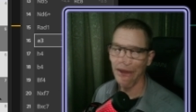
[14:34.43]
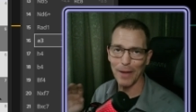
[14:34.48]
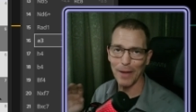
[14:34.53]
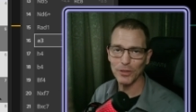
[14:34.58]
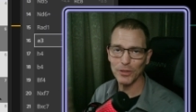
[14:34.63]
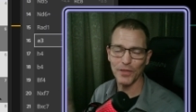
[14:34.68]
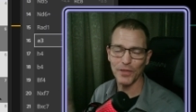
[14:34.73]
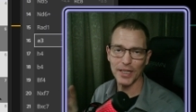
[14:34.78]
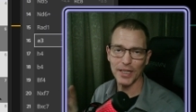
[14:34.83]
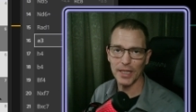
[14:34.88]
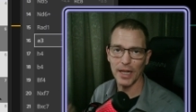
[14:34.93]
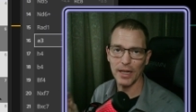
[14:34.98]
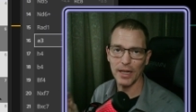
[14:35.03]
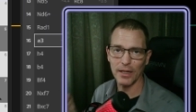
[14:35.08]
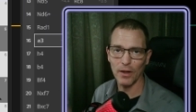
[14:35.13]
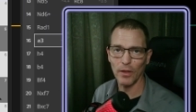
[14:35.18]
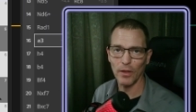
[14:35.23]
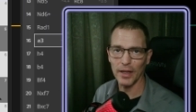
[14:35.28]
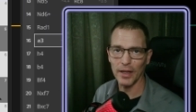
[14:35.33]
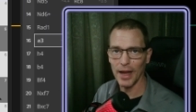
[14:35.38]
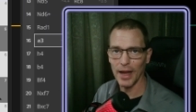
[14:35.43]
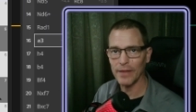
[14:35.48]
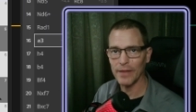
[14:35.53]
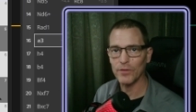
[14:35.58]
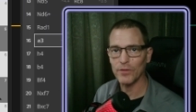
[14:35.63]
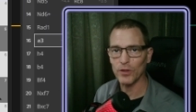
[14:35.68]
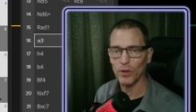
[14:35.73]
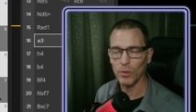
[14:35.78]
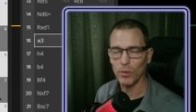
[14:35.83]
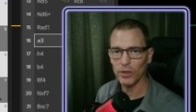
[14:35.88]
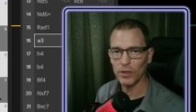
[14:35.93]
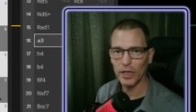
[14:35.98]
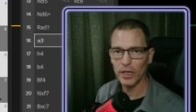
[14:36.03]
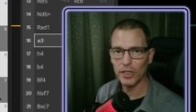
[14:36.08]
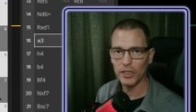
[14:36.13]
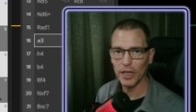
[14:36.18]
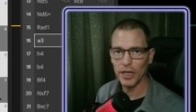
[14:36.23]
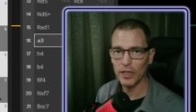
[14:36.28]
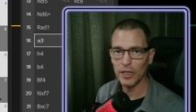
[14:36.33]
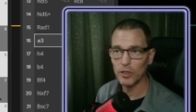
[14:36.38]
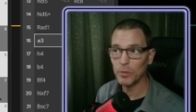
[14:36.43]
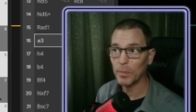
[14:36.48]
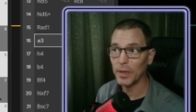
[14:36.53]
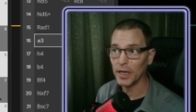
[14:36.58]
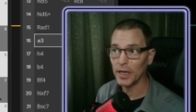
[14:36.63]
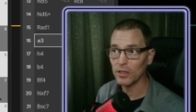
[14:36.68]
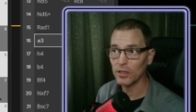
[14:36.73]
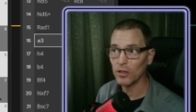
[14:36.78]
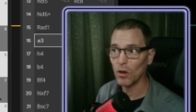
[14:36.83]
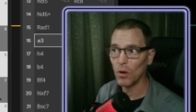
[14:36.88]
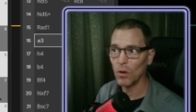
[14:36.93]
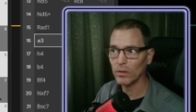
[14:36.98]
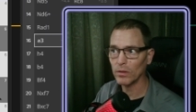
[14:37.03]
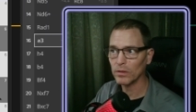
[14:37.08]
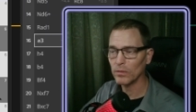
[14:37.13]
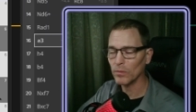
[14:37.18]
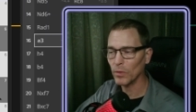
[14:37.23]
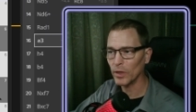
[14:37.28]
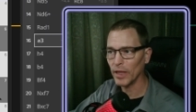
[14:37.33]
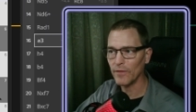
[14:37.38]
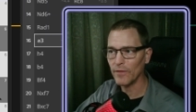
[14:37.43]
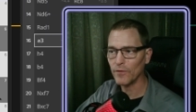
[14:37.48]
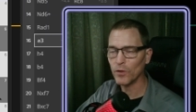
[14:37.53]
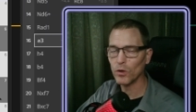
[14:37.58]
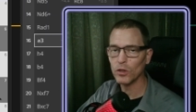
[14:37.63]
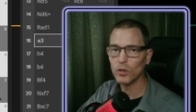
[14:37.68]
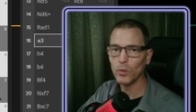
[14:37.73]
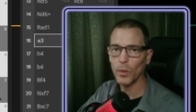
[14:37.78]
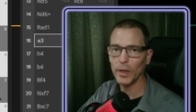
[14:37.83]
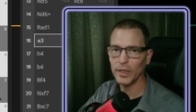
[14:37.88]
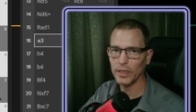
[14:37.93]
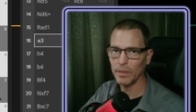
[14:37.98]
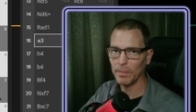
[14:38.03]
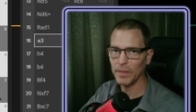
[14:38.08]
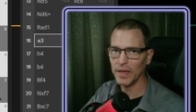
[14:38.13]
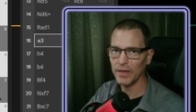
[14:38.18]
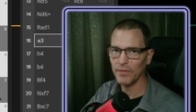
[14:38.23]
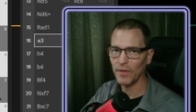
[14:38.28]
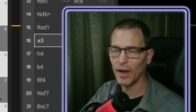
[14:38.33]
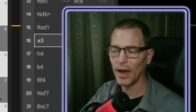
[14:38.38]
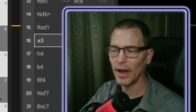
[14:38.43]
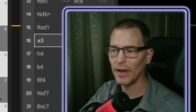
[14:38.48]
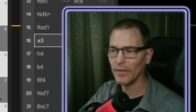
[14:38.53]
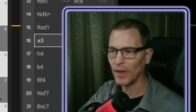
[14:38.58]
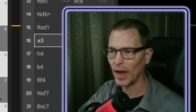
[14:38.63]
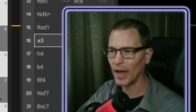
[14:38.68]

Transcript: I was fixated on the knight for the rook exchange because the whole when they first went to b5,